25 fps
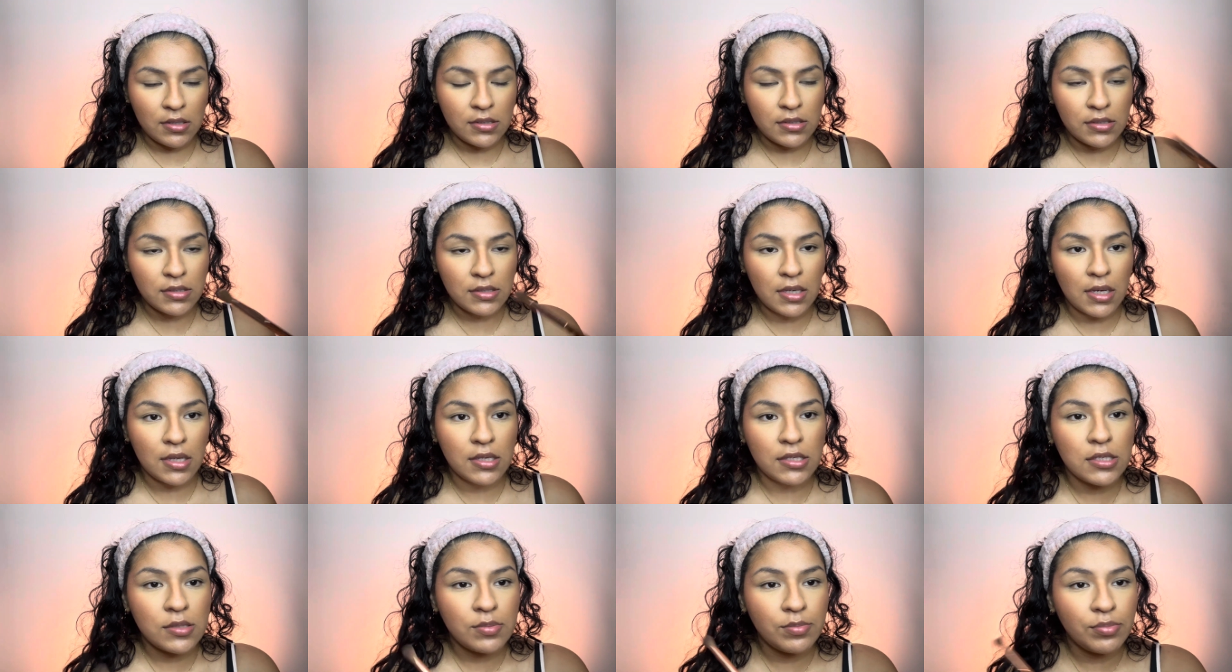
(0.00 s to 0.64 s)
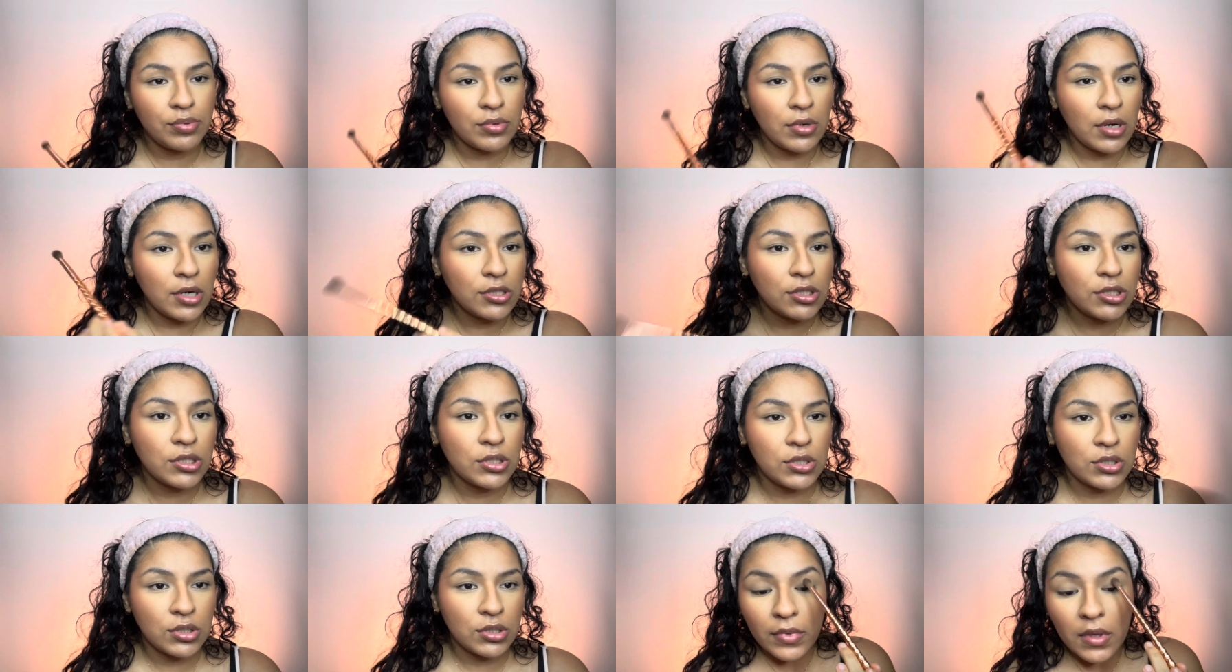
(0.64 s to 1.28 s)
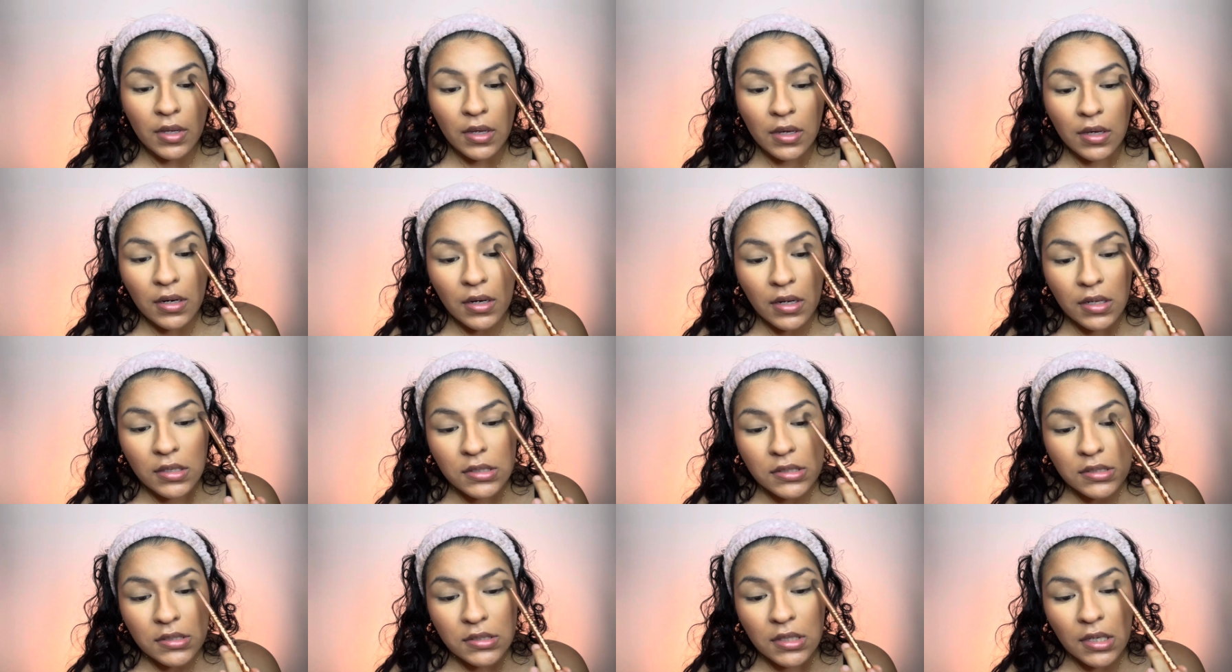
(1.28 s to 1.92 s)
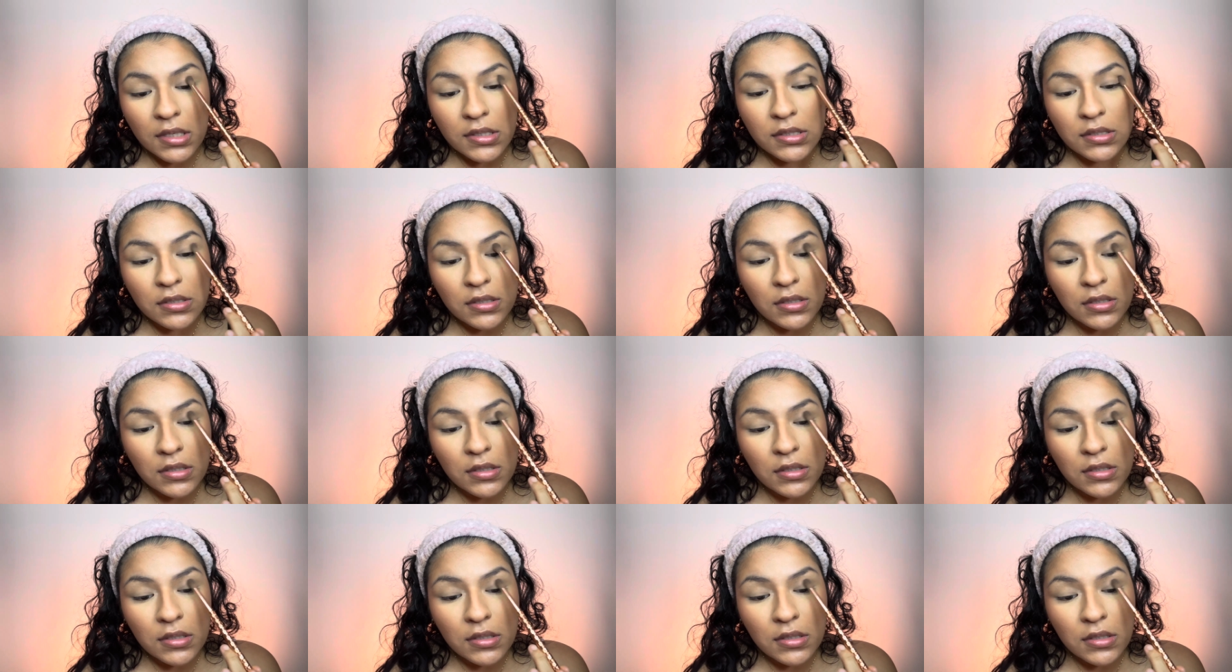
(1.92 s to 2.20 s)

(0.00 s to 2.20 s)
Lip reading: dense brush, and I just like to